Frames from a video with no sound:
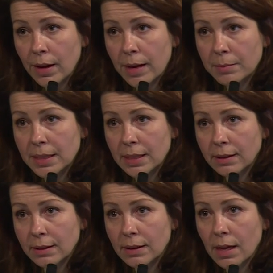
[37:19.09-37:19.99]

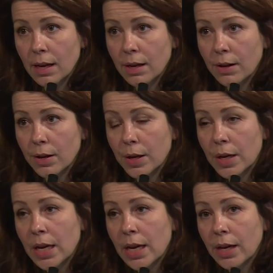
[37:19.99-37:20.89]
M6
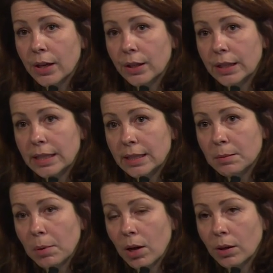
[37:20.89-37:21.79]
Kids
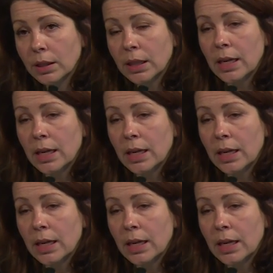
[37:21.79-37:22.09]
Block.